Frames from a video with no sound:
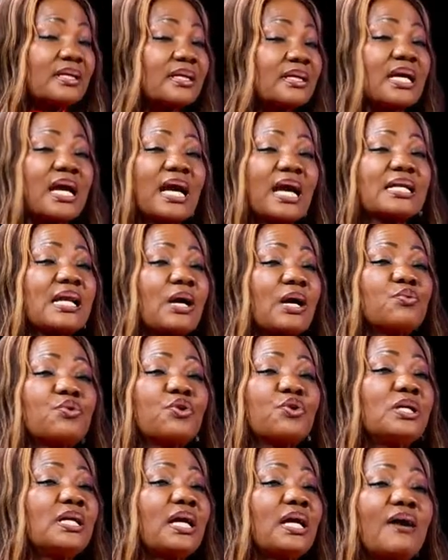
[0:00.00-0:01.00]
In Ghana,
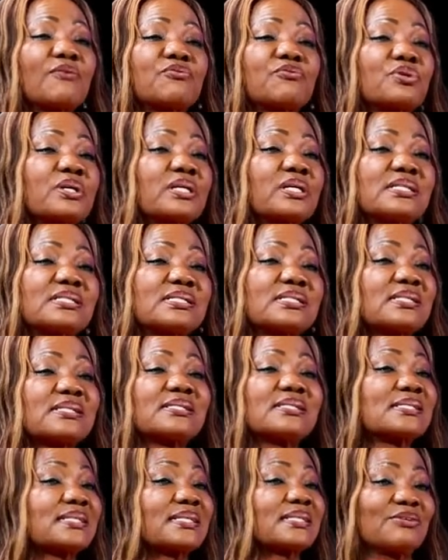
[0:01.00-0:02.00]
we only have rainy
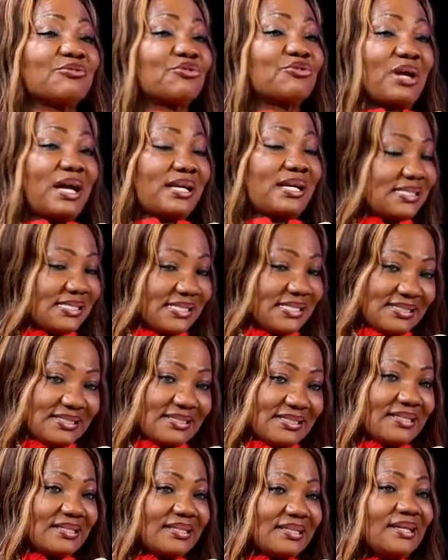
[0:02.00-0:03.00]
season and dry
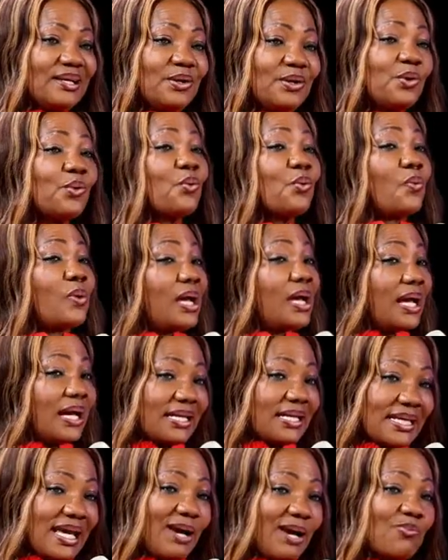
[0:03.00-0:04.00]
season
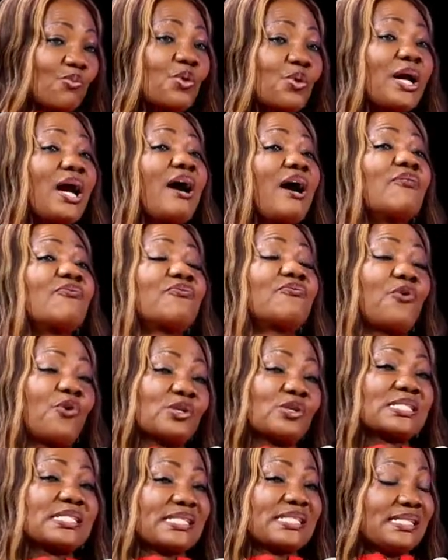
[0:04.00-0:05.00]
where I am, we have
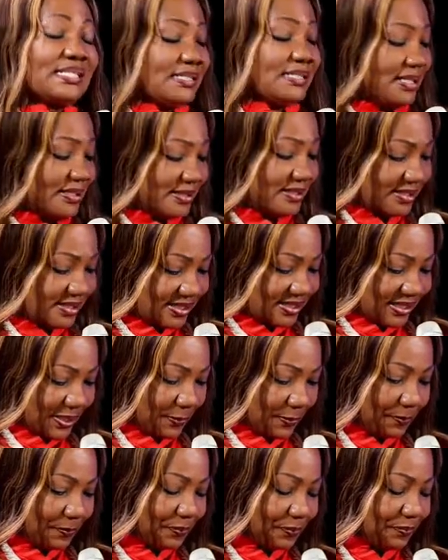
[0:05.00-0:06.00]
four
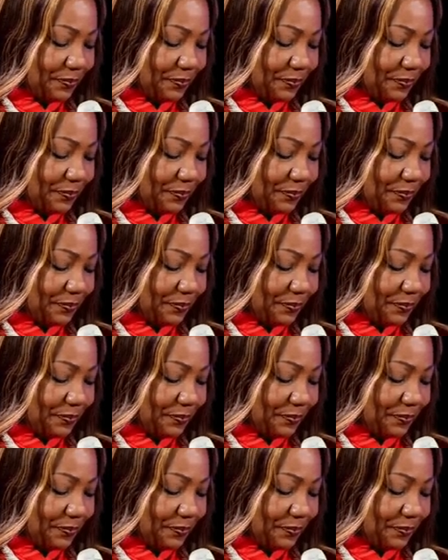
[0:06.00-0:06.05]
seasons.